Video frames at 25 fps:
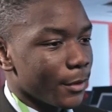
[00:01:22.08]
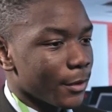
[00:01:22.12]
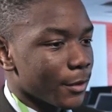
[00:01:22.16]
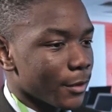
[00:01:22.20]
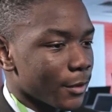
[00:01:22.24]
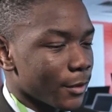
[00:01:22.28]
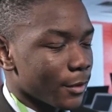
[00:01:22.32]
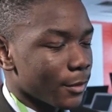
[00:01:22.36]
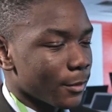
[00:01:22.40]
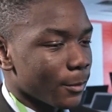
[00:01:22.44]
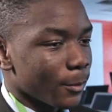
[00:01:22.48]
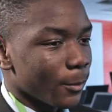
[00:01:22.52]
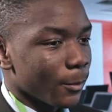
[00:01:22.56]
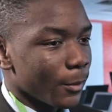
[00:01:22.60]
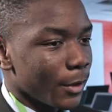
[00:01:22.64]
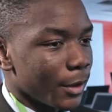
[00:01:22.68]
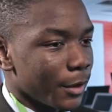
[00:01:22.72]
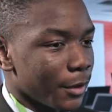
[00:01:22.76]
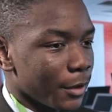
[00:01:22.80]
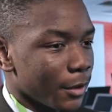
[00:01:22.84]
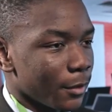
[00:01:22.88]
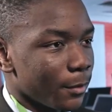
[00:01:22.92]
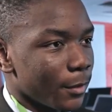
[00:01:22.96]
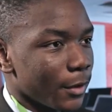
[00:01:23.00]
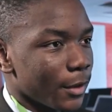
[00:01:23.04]
is really
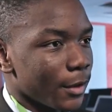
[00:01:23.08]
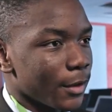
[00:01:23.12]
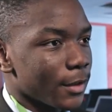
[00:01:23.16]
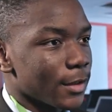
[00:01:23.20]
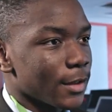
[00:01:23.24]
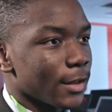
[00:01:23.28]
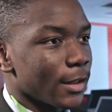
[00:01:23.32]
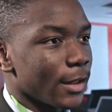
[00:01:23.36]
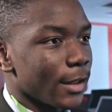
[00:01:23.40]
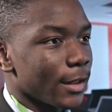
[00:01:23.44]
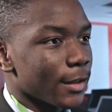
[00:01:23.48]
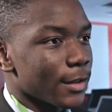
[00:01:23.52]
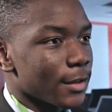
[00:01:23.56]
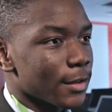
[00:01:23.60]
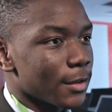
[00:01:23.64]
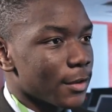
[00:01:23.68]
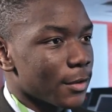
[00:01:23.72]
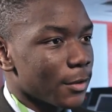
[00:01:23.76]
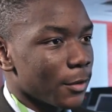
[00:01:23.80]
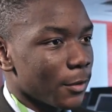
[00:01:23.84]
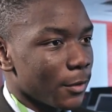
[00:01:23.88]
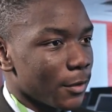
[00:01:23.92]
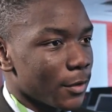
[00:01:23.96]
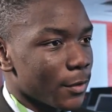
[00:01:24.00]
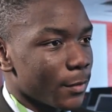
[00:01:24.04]
good because it lets
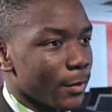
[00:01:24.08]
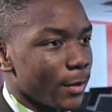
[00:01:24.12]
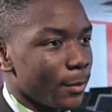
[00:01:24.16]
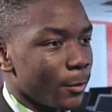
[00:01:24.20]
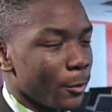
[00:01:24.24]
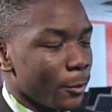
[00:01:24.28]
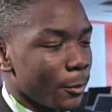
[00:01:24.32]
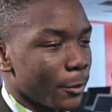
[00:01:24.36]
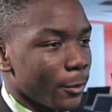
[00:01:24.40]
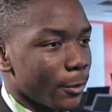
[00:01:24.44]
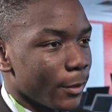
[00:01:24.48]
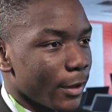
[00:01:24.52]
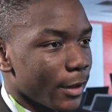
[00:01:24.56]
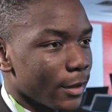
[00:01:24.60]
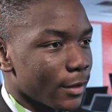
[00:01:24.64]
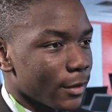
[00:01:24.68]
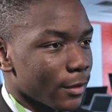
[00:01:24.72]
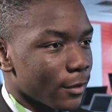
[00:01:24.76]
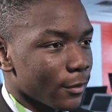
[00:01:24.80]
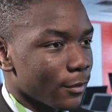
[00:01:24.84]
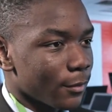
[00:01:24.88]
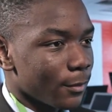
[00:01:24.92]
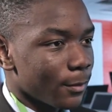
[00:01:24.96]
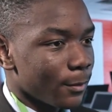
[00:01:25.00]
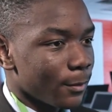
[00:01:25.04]
students be more creative.